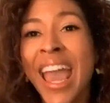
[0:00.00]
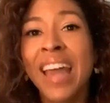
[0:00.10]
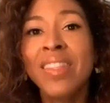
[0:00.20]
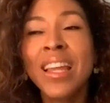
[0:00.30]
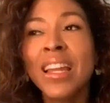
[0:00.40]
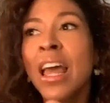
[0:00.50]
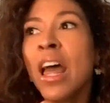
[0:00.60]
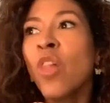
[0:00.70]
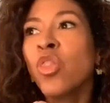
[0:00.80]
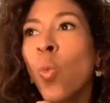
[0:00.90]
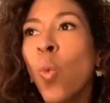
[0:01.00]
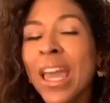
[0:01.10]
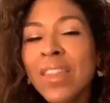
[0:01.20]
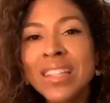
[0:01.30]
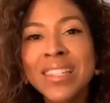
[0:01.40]
And then the
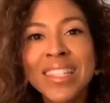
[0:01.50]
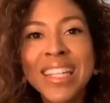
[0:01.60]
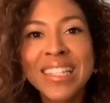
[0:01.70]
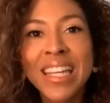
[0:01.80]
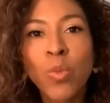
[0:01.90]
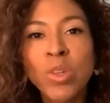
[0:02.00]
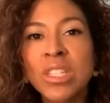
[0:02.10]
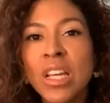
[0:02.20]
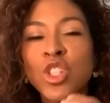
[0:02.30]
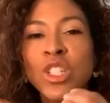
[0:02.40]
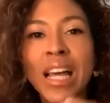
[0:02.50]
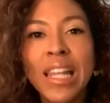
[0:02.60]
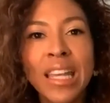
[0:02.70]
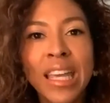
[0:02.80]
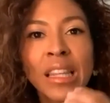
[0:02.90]
way that Disney did it with such
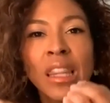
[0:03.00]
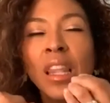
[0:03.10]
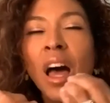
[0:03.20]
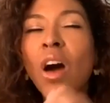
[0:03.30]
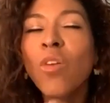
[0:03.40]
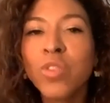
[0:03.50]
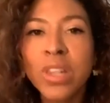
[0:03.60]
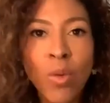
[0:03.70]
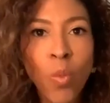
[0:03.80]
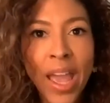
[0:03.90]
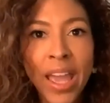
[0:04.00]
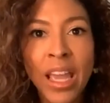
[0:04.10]
delicate, lovely way,